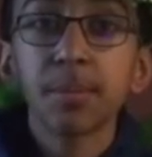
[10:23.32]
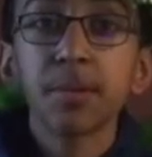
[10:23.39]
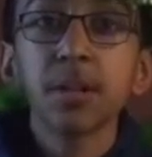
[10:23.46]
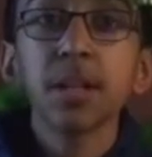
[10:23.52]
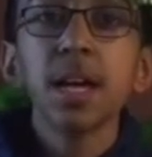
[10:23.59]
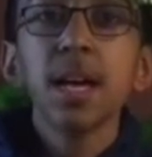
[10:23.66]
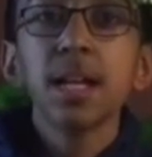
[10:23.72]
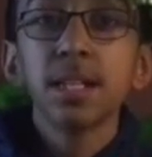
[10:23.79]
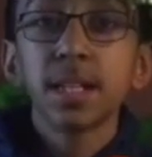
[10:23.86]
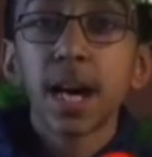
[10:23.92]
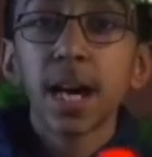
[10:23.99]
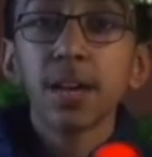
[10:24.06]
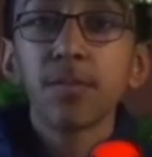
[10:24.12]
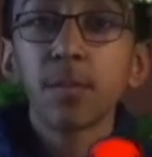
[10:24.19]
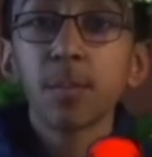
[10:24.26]
people
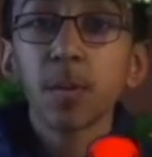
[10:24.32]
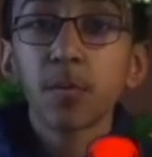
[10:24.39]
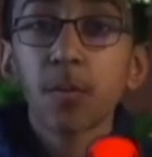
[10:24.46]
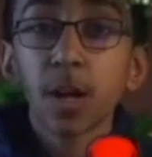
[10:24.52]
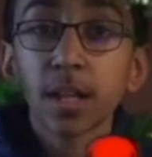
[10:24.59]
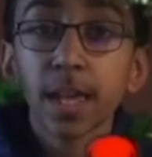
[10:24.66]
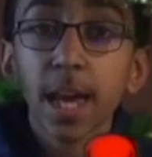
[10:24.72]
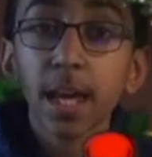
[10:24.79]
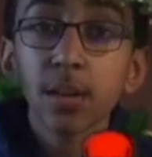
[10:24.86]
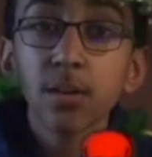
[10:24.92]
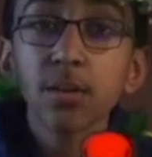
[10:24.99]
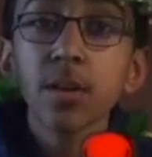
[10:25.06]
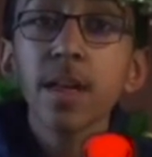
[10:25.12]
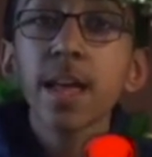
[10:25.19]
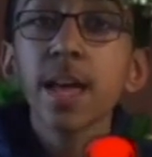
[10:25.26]
died from the
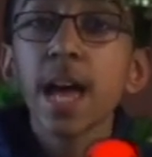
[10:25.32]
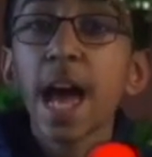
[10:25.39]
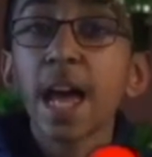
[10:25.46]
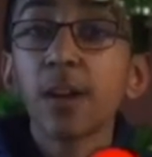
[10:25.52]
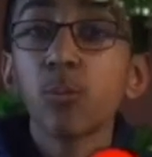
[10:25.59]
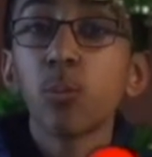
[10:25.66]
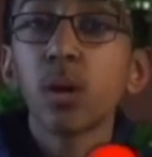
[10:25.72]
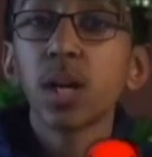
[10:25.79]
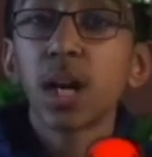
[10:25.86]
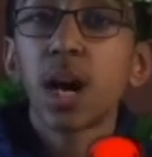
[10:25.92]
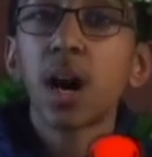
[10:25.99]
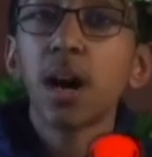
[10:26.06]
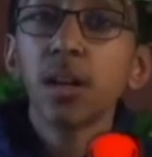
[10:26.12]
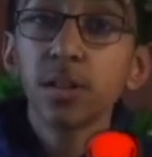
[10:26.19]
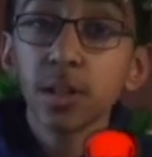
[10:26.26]
volcano, and
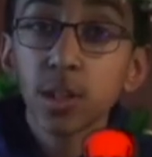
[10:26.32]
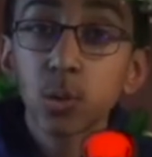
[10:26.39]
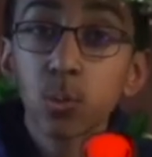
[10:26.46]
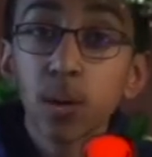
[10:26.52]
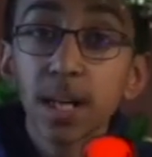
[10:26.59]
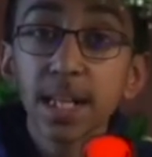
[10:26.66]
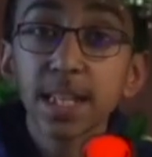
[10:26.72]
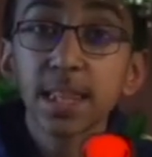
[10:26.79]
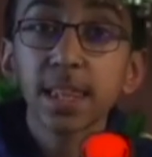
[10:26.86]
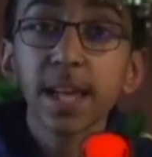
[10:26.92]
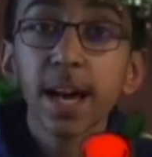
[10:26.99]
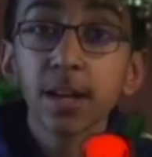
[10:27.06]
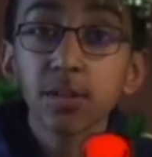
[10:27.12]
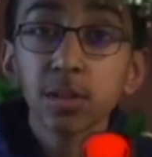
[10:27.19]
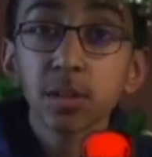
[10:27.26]

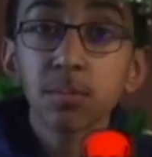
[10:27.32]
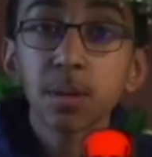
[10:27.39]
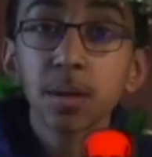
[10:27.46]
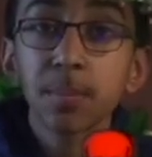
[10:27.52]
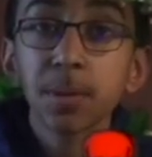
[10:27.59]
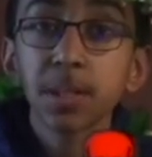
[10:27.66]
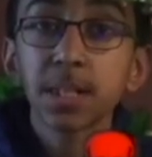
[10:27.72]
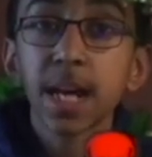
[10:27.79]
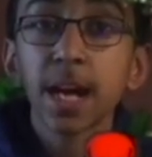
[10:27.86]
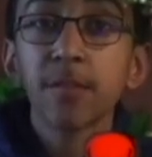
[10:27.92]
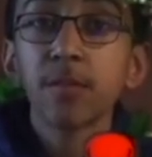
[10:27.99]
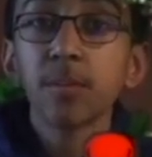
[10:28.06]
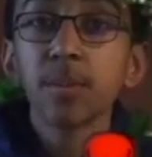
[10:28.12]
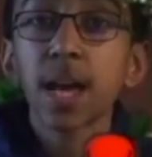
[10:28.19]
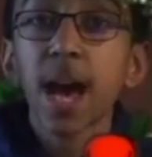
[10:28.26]
120,000 people
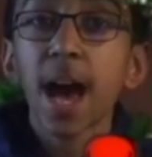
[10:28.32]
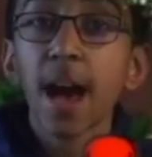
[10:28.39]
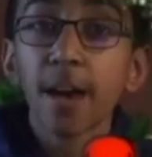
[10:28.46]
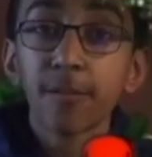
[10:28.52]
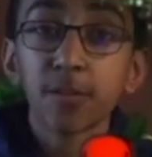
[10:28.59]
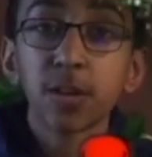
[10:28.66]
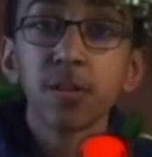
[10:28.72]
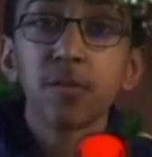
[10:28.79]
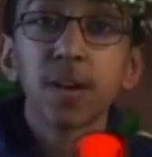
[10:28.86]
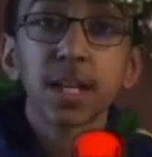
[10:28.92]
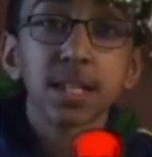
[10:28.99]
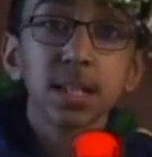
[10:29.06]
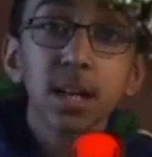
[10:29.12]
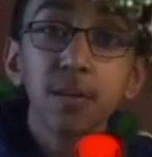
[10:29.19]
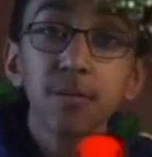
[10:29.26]
died from the after effects